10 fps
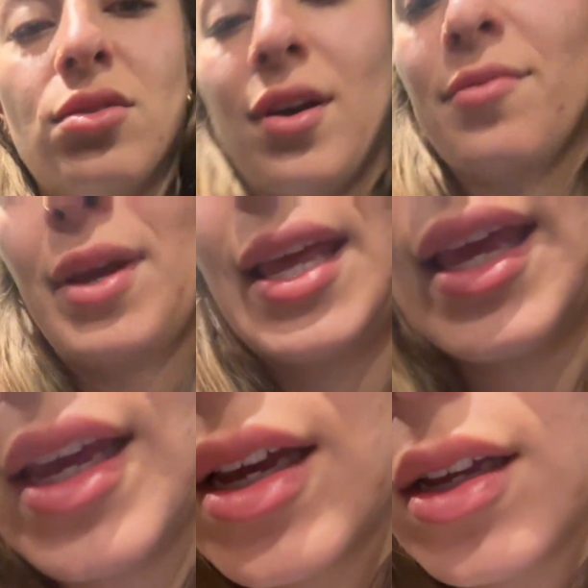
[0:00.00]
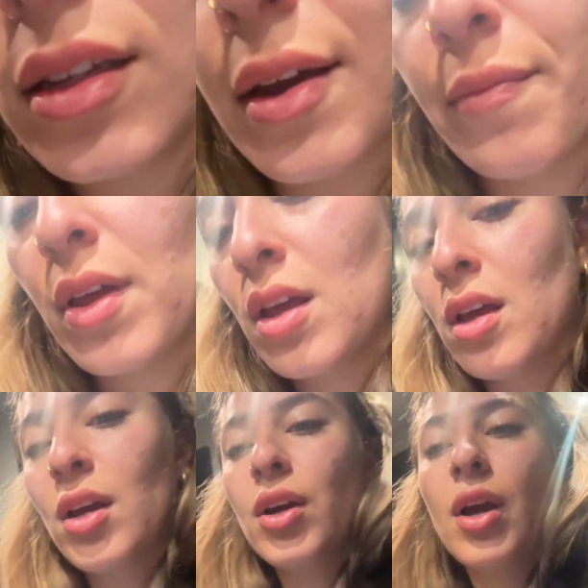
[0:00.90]
I have my key? Yeah.
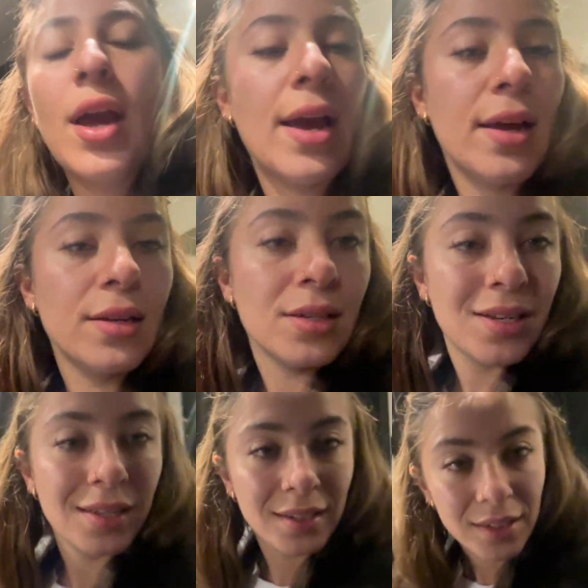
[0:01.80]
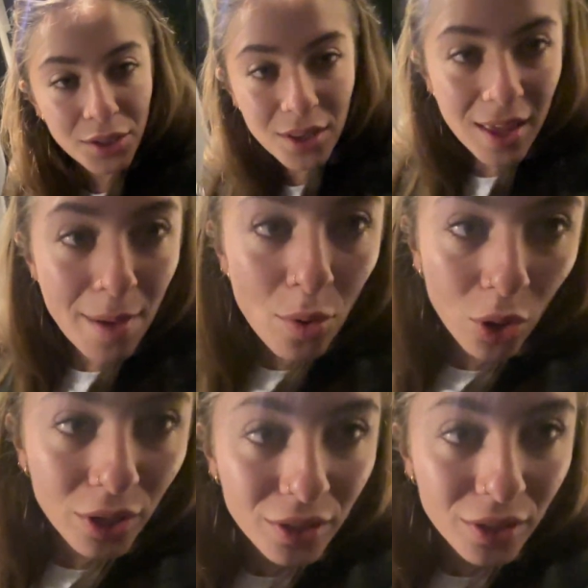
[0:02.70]
And go to the airport.